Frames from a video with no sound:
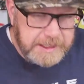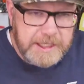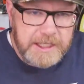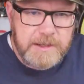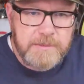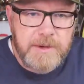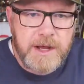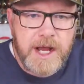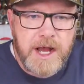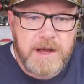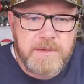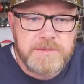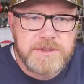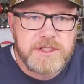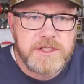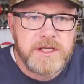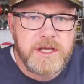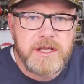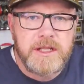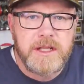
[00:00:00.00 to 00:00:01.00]

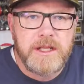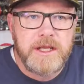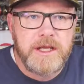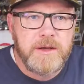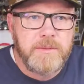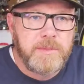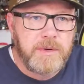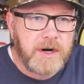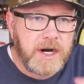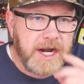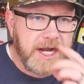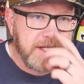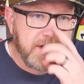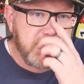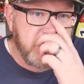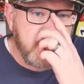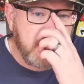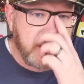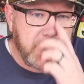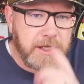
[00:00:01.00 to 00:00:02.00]
D-bombs in the
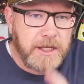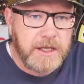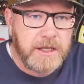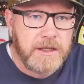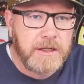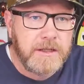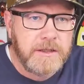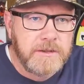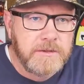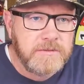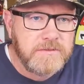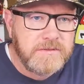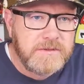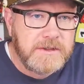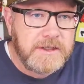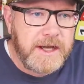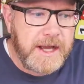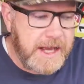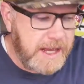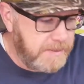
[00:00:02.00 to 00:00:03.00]
pricing
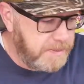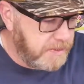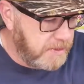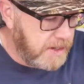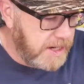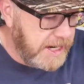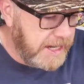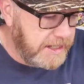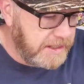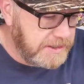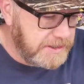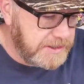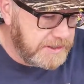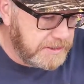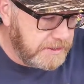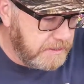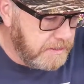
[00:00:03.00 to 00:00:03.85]
apparatus.